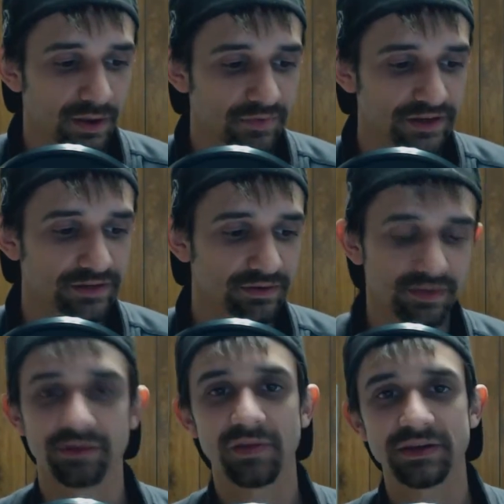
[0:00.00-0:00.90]
But
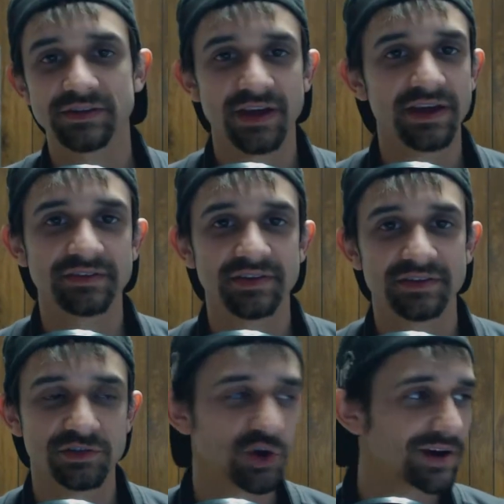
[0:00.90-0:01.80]
they're like
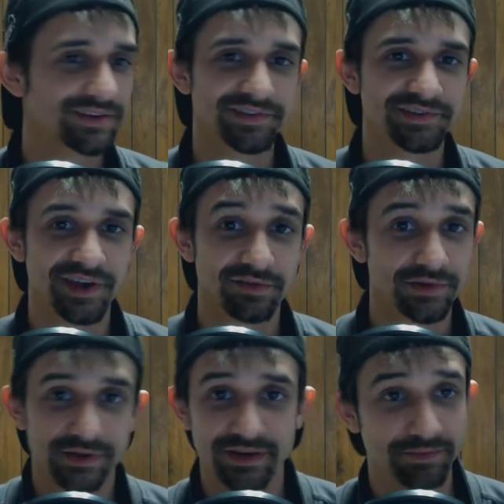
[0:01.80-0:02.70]
scientists trying to
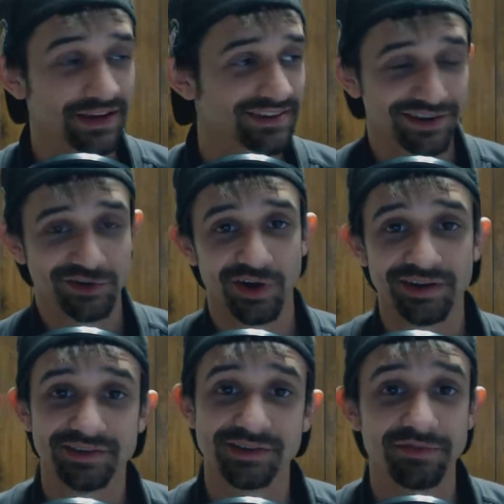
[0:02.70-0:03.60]
discover in the debate, they're trying
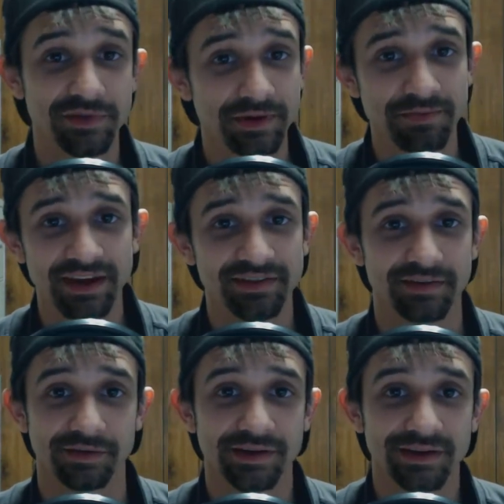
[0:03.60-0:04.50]
to discover the Big Bang
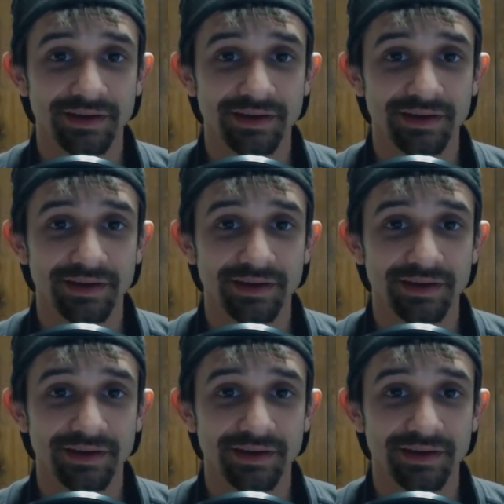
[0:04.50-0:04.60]
Theory.